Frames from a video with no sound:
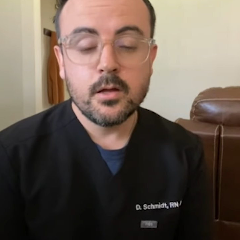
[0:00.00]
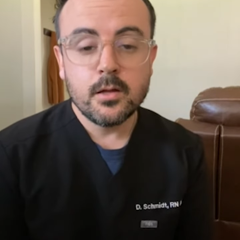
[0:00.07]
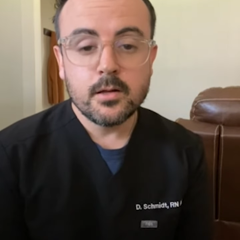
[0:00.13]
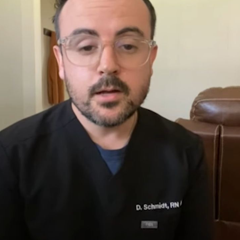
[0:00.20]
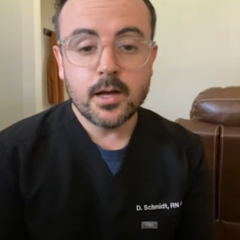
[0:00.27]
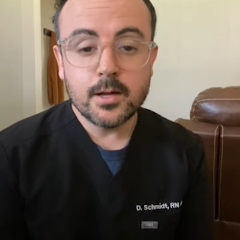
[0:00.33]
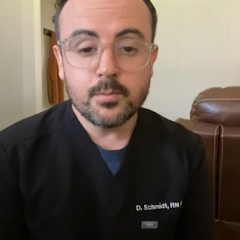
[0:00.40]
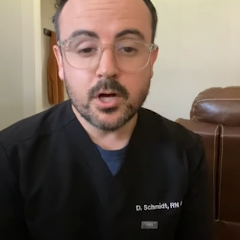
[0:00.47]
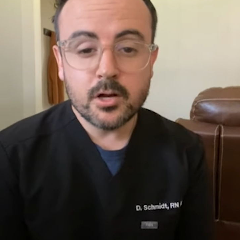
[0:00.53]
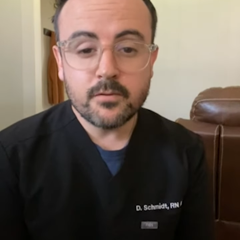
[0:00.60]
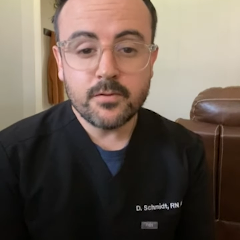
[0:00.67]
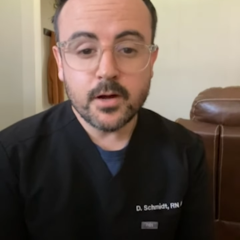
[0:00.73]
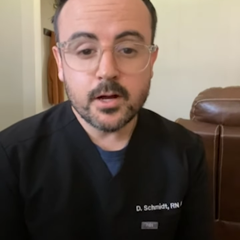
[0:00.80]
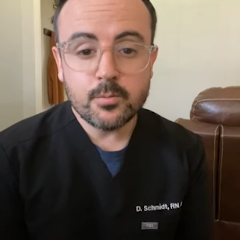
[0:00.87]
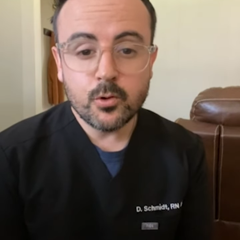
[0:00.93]

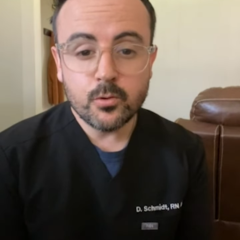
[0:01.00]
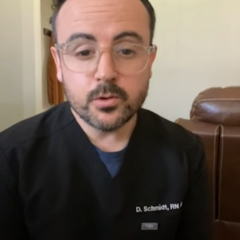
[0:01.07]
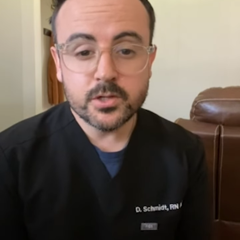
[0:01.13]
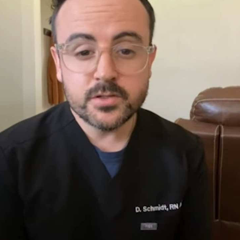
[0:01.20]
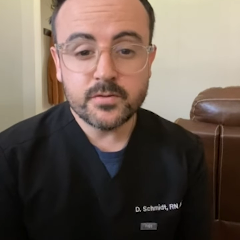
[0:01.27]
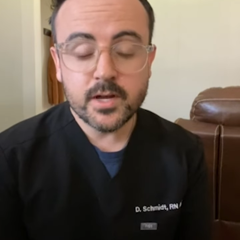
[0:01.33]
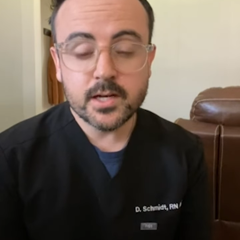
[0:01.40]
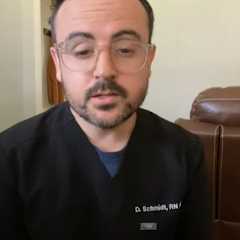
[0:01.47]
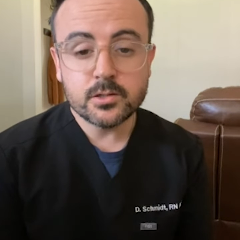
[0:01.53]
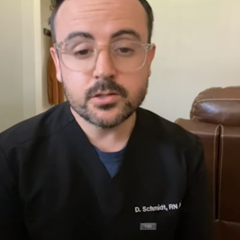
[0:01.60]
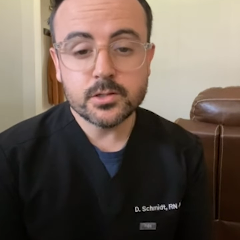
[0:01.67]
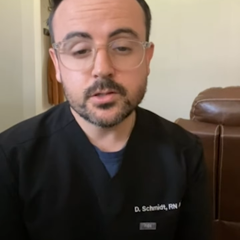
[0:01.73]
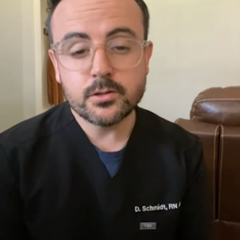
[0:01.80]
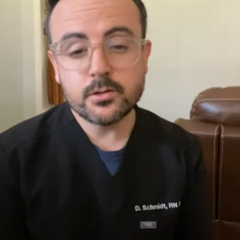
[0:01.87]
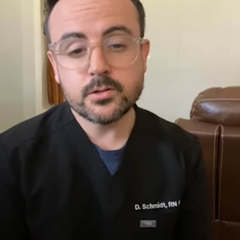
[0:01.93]
Non-modifiable risk
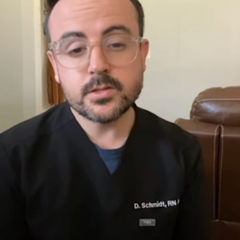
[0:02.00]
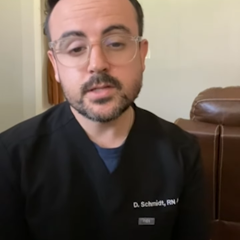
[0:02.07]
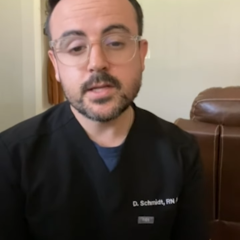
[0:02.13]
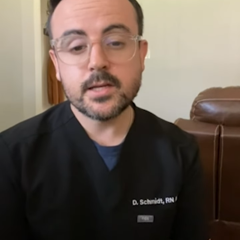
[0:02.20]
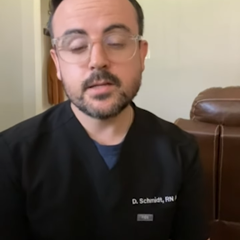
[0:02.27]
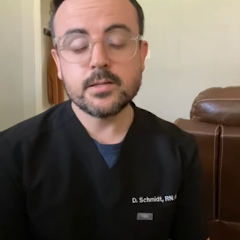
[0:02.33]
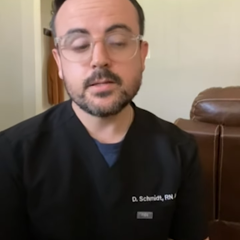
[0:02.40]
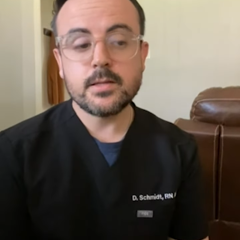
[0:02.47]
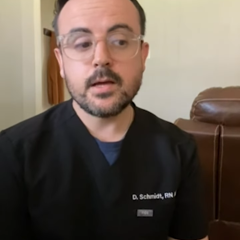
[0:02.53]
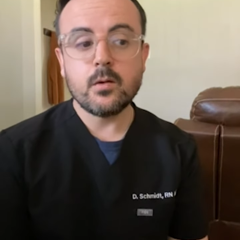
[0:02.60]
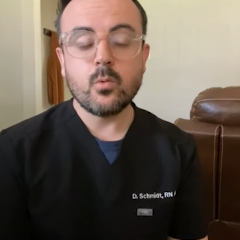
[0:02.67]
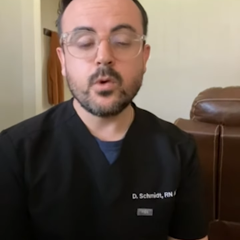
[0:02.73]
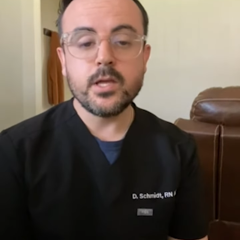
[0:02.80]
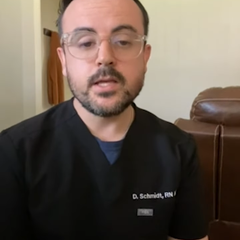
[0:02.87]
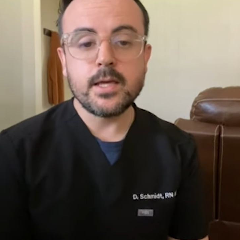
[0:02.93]
factors are those things that
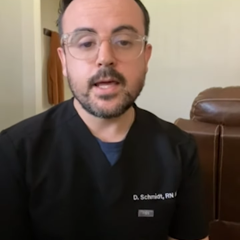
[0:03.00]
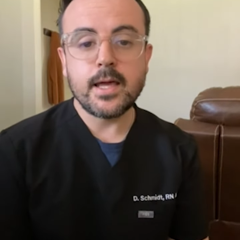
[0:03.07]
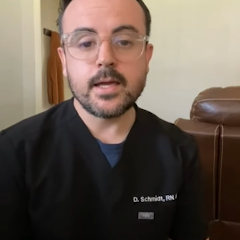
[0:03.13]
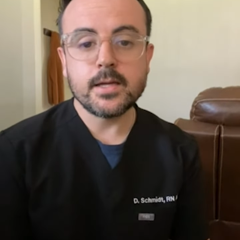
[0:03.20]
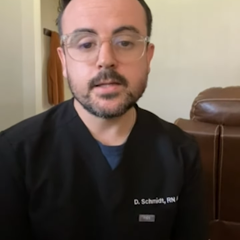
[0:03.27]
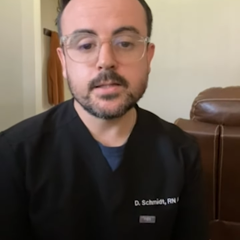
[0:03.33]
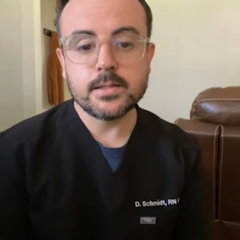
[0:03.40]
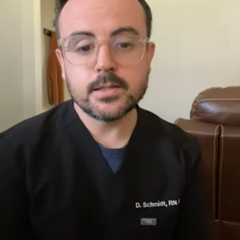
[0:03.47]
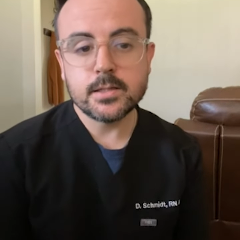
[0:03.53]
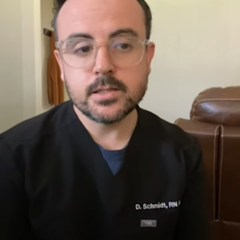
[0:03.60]
we can't